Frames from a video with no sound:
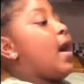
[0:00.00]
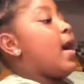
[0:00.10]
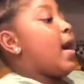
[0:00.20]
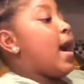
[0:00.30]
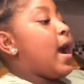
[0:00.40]

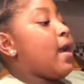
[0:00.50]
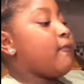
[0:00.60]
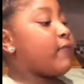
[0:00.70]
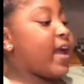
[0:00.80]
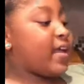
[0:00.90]
I
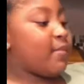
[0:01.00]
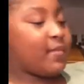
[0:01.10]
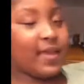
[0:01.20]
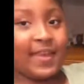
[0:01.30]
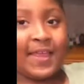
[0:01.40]

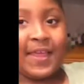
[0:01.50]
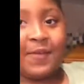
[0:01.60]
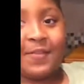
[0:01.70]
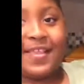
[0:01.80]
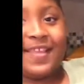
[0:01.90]
recommend
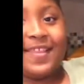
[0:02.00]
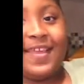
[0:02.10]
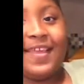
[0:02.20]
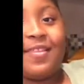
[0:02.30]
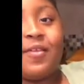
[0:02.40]
using these
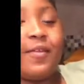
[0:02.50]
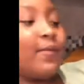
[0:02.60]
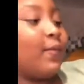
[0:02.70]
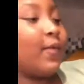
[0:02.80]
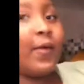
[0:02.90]

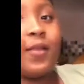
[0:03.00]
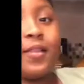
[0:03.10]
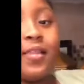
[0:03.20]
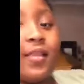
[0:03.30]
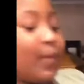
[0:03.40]
ones
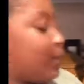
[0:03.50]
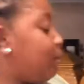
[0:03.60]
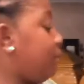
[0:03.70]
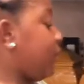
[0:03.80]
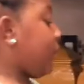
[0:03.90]

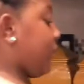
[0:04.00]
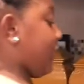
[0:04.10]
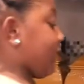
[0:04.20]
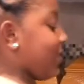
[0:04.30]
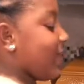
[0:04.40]
because
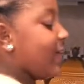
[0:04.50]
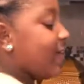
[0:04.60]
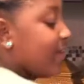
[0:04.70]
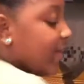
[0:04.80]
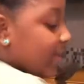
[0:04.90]

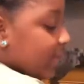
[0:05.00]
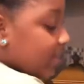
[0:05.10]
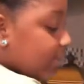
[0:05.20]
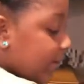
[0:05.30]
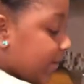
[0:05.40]

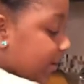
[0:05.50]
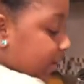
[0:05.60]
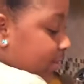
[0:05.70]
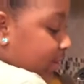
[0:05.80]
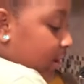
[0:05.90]
they're
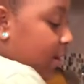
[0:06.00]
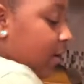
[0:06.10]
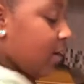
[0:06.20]
easier.